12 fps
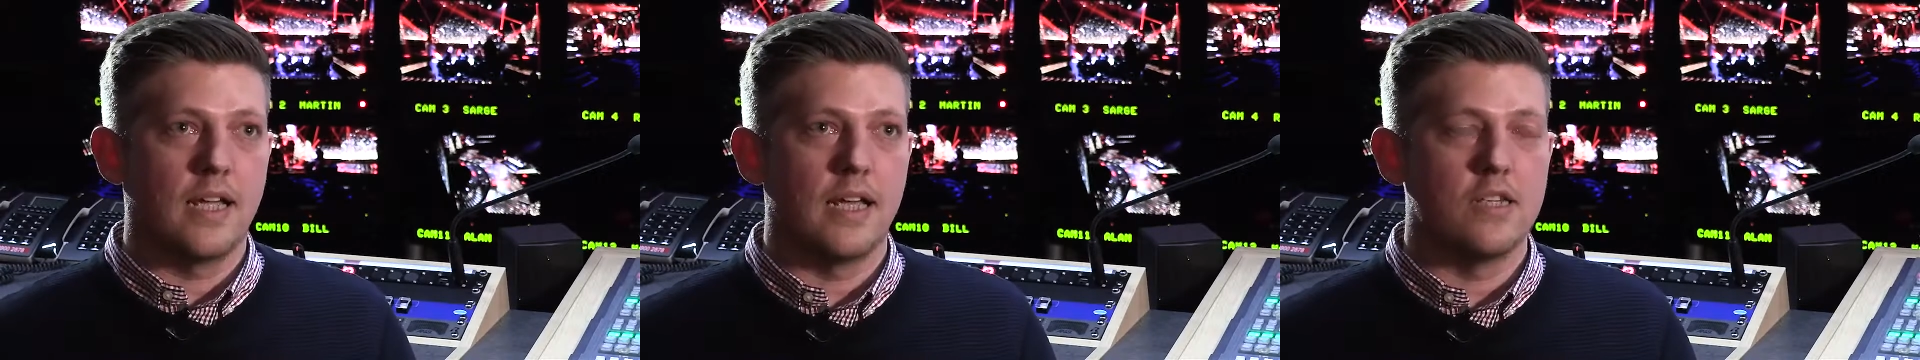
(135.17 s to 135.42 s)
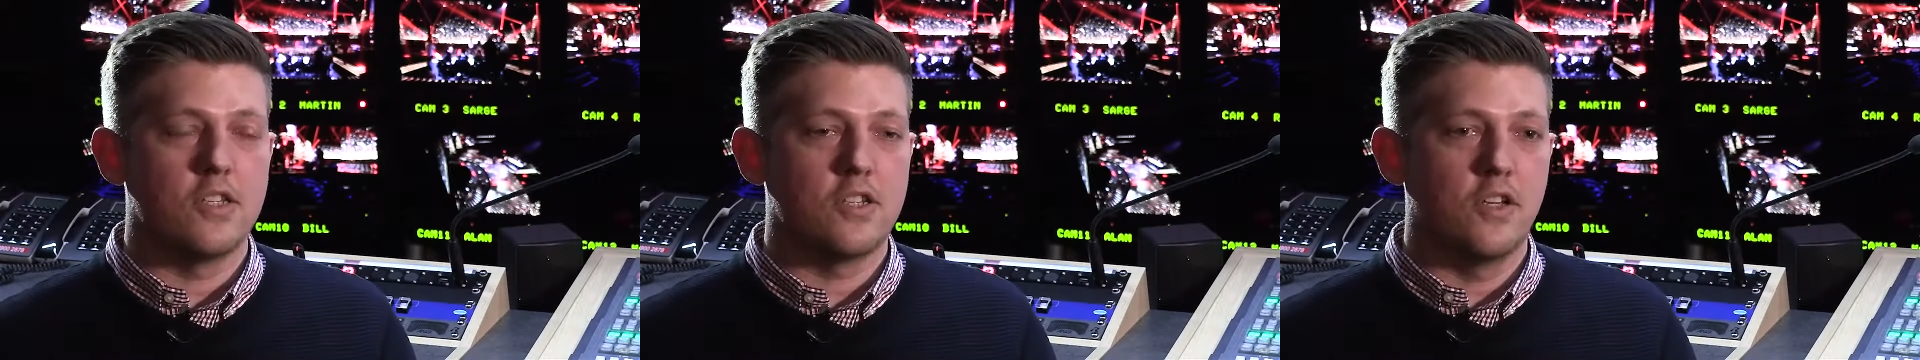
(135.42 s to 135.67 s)

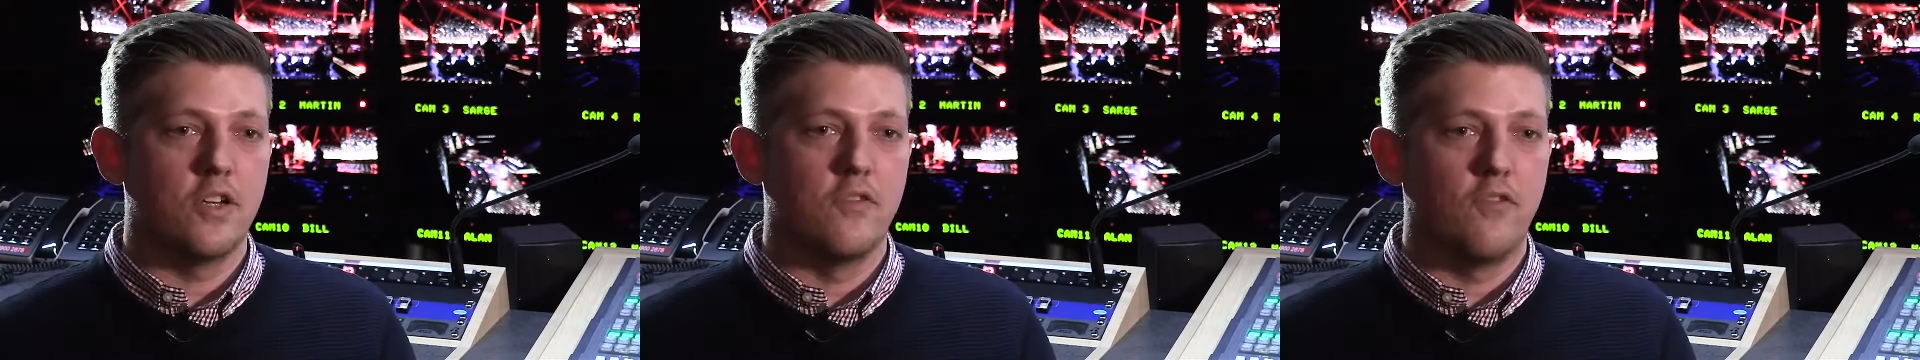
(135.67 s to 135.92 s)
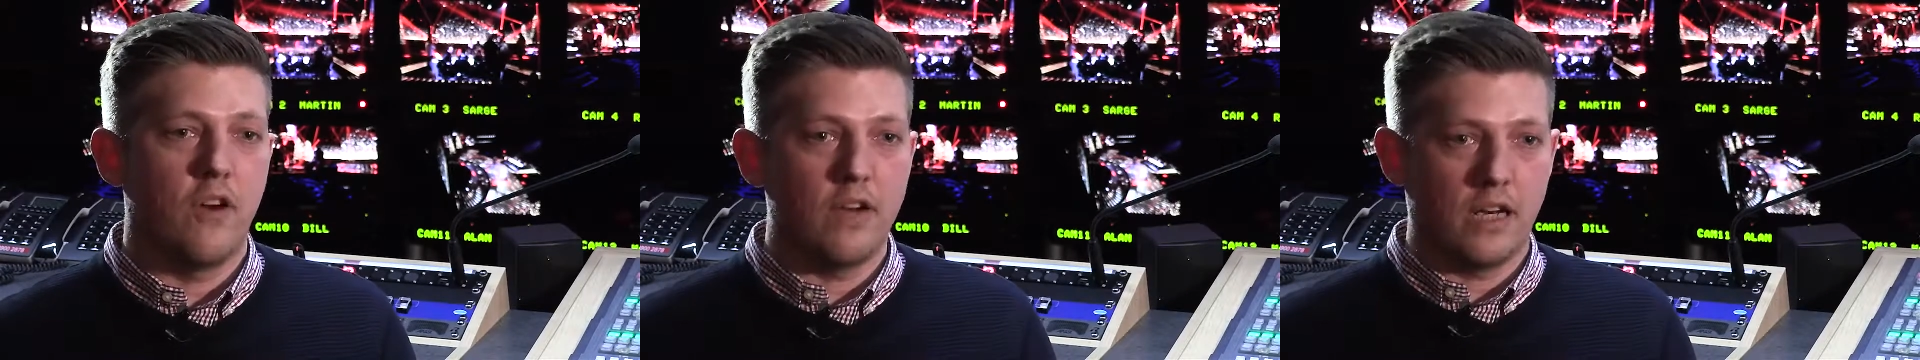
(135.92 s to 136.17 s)
gets
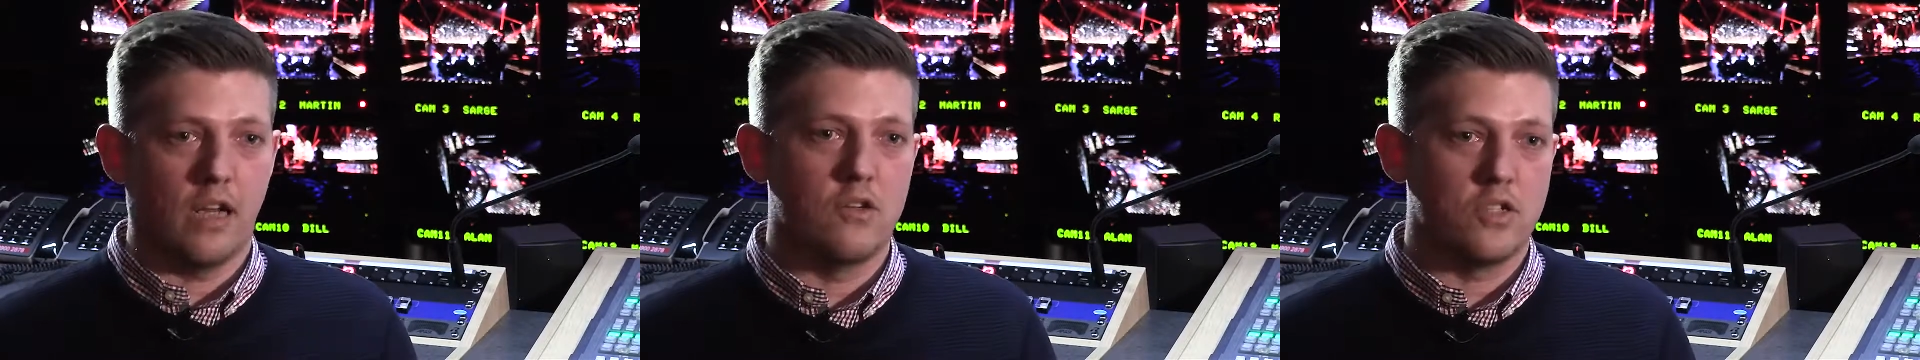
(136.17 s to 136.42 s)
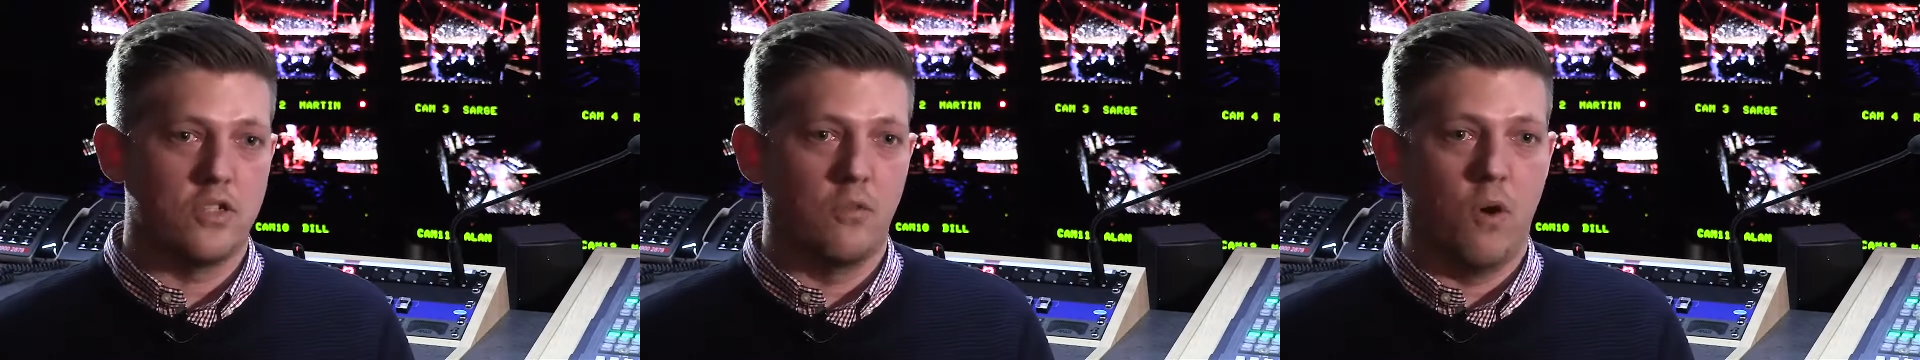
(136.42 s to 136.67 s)
very
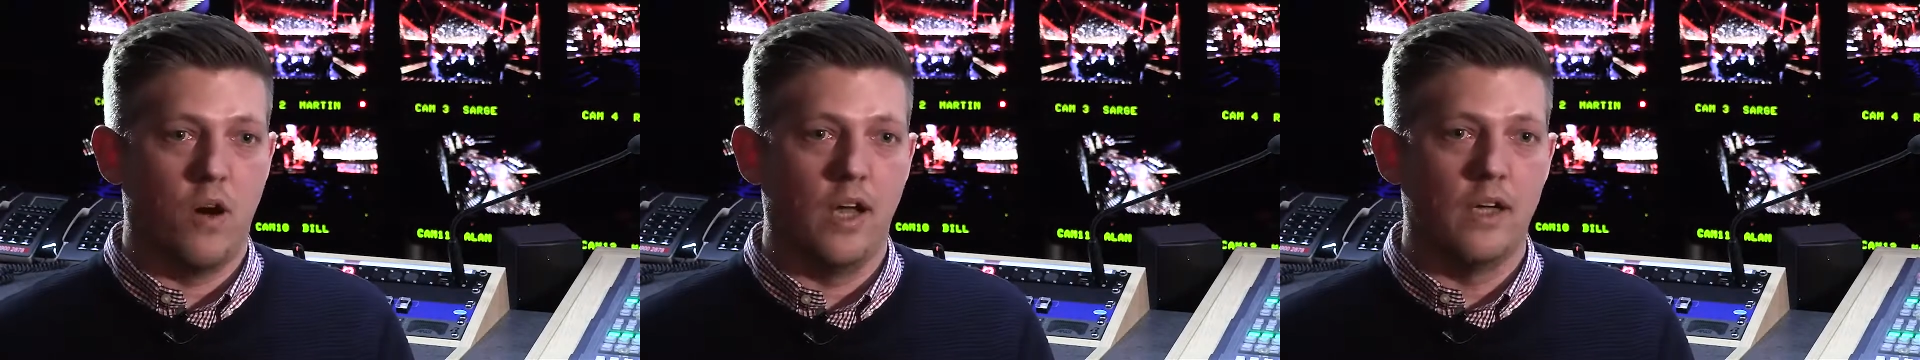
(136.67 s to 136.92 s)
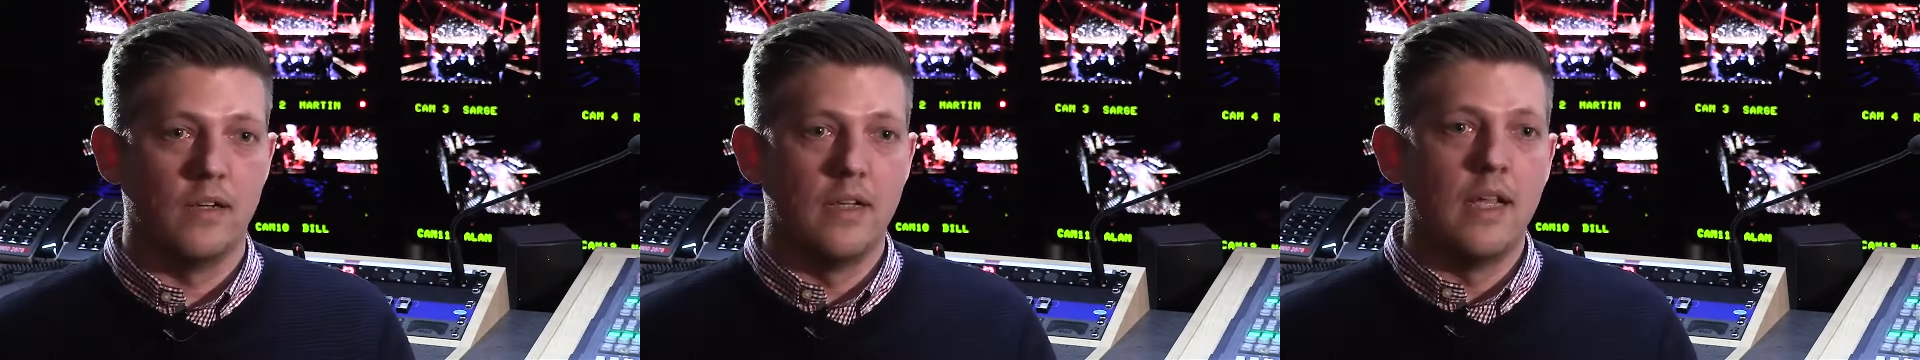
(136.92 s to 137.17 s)
close to the
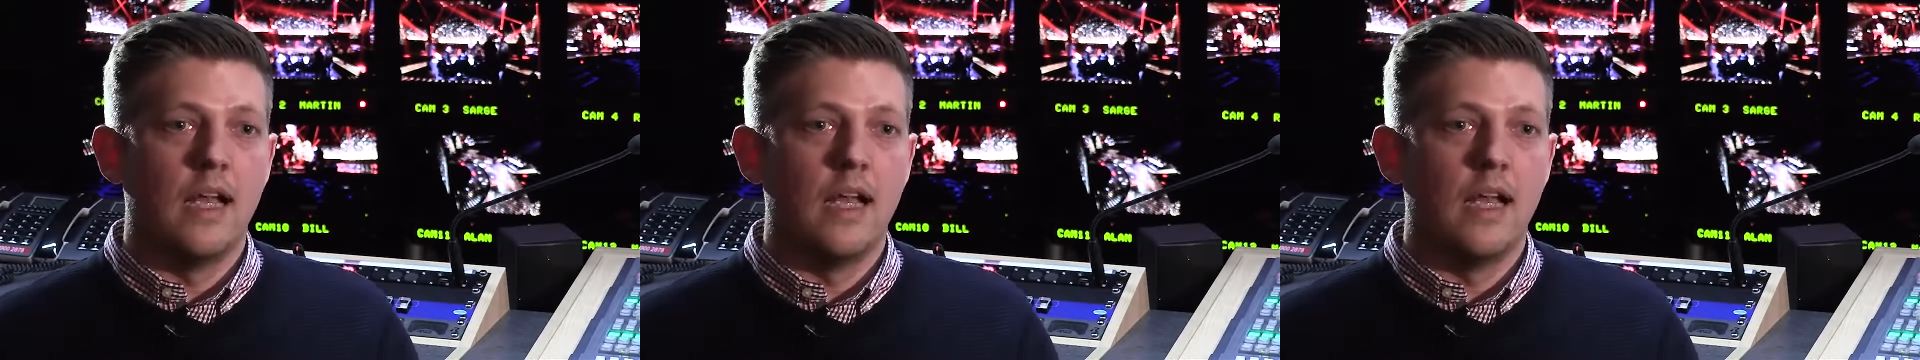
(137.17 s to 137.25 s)
wire